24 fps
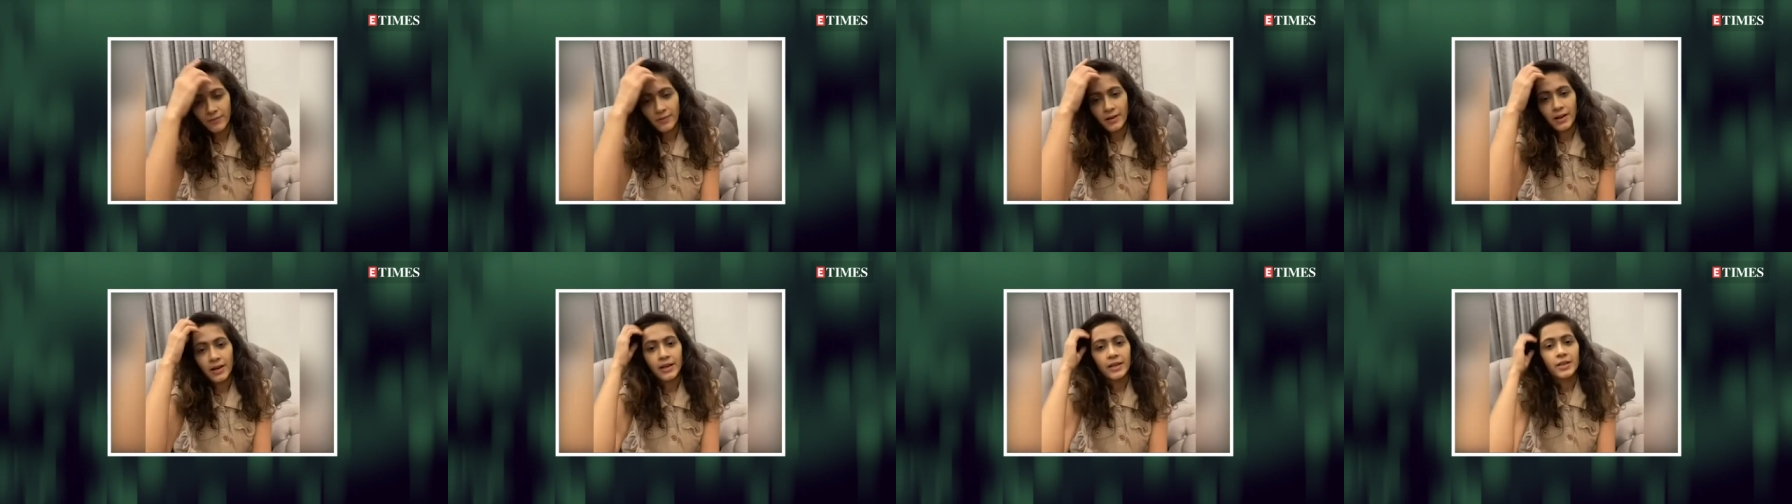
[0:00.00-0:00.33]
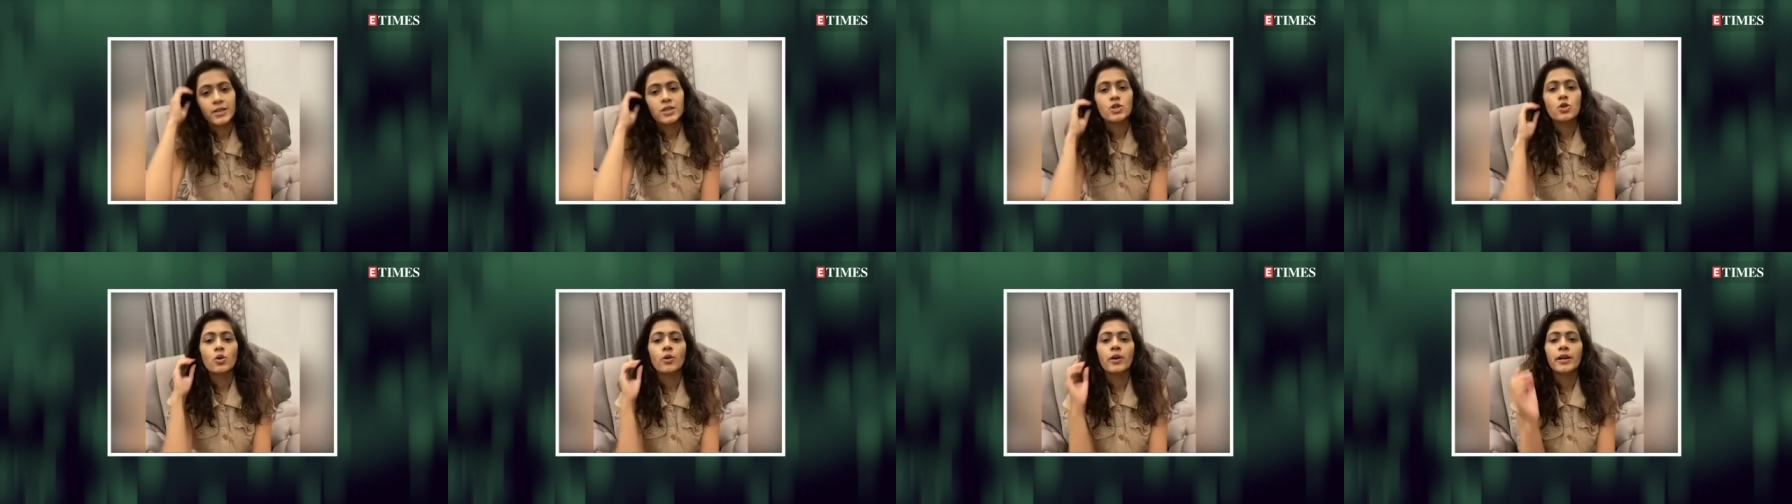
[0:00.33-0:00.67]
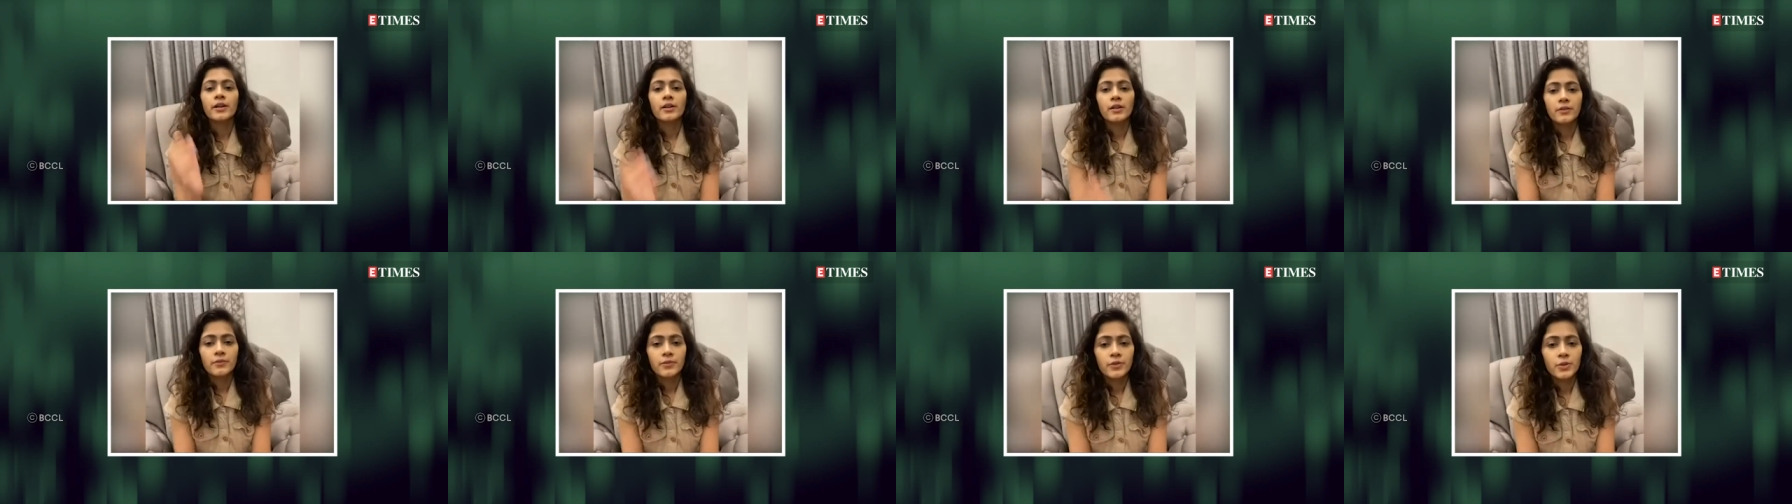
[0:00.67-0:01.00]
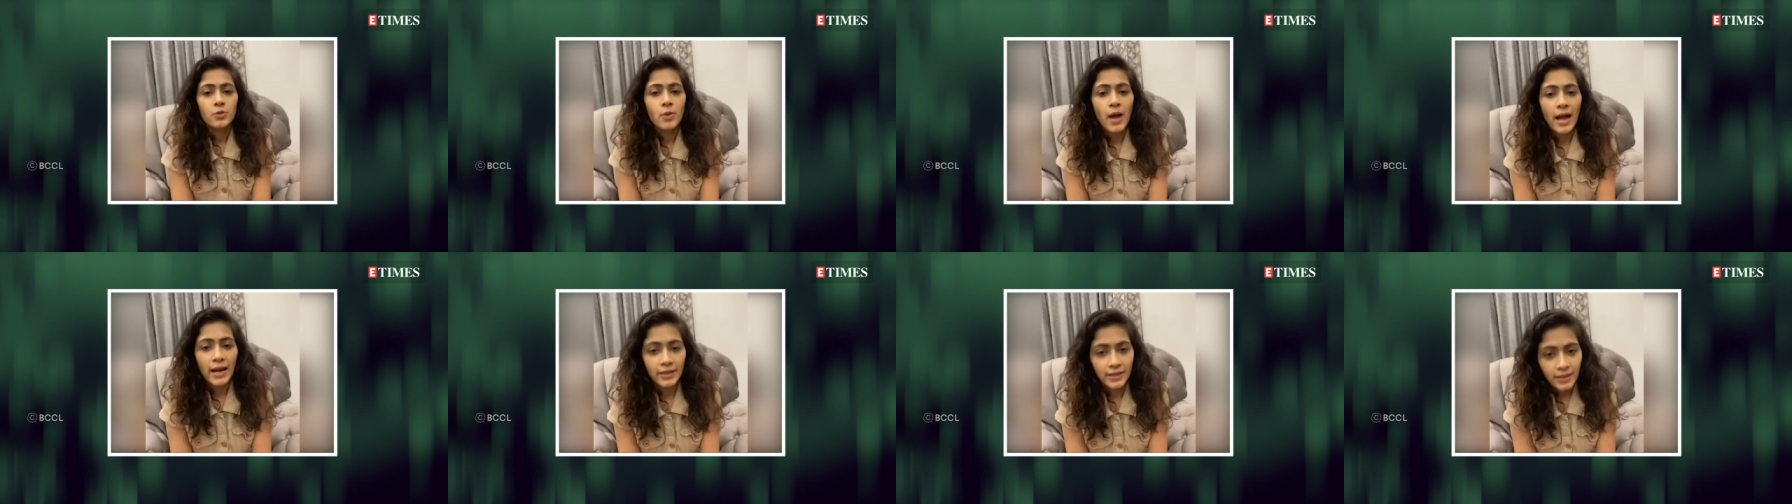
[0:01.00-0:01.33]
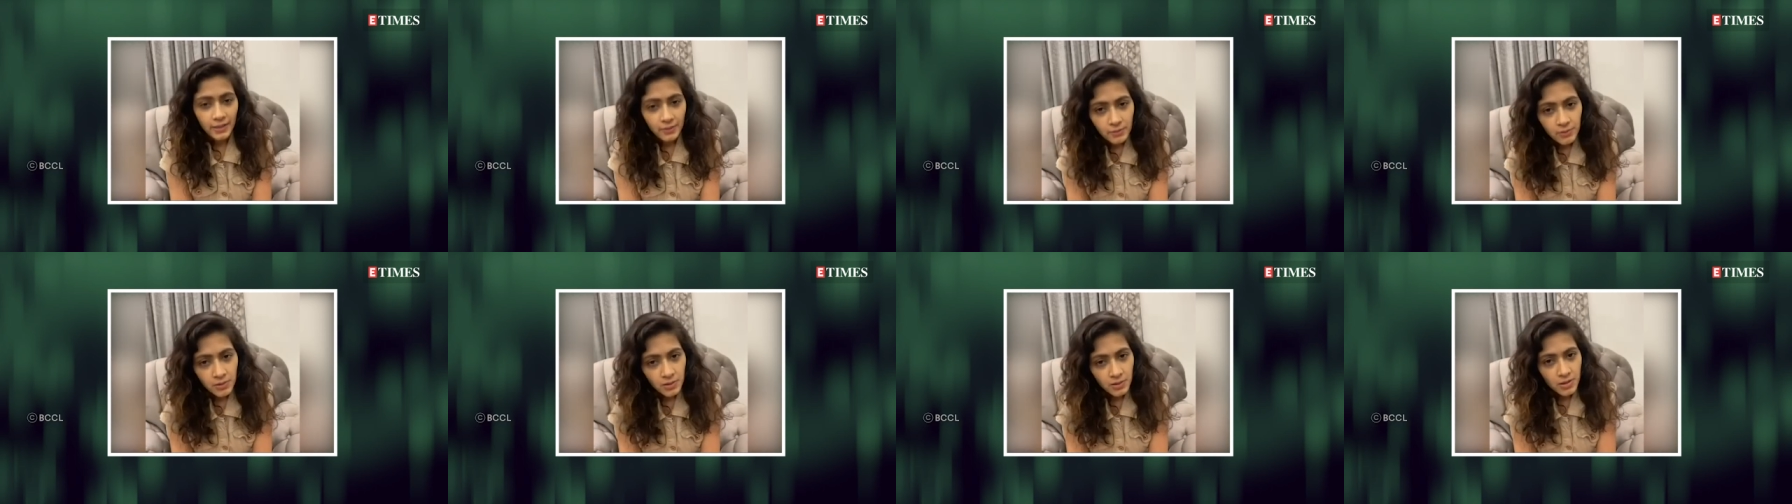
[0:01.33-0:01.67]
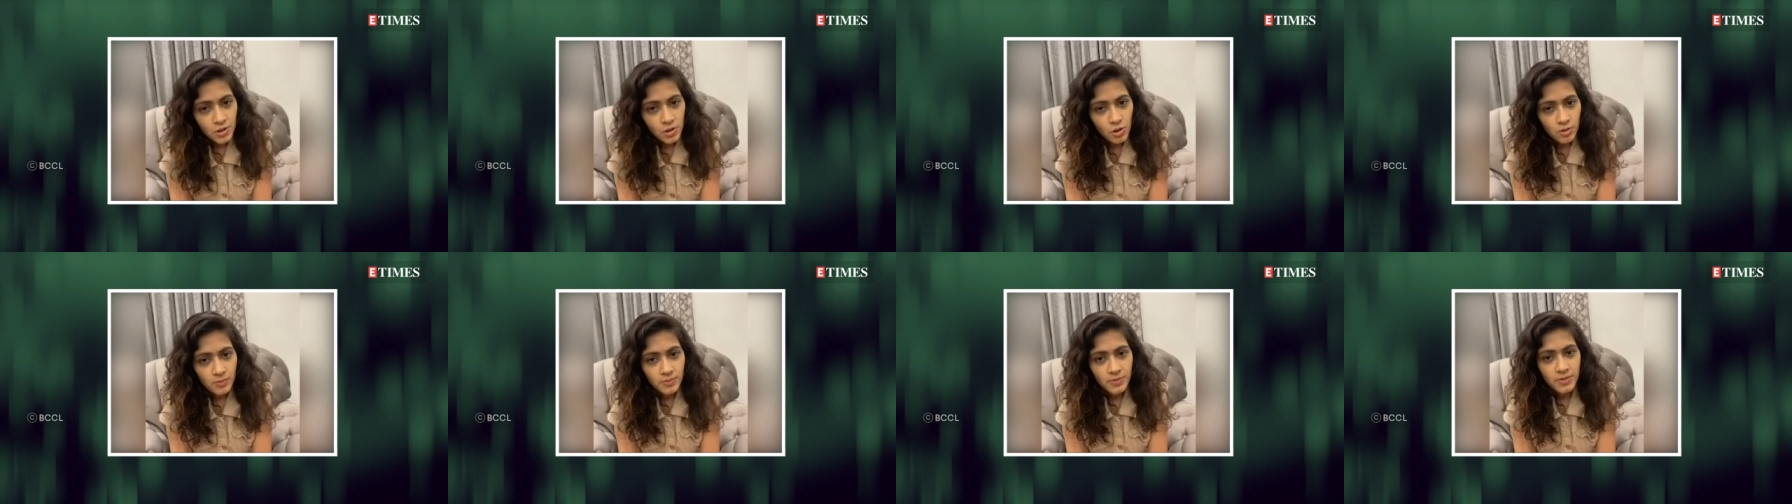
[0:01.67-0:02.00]
I joined a few acting
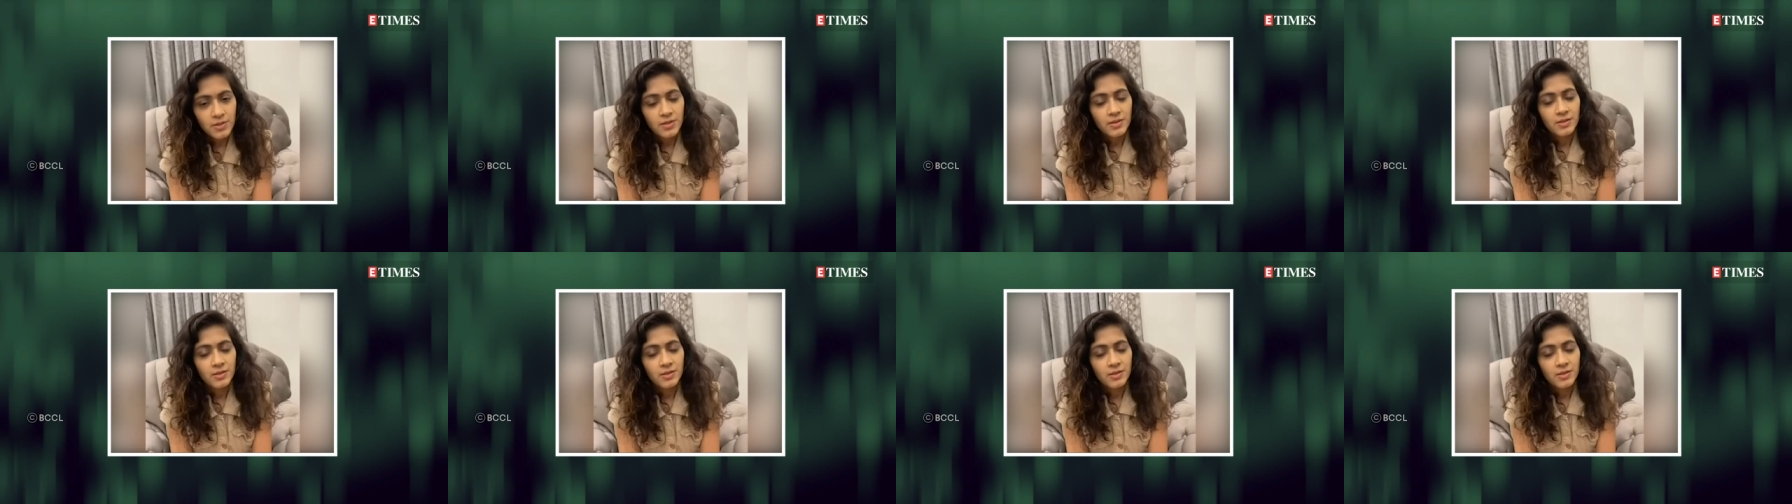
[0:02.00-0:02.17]
workshops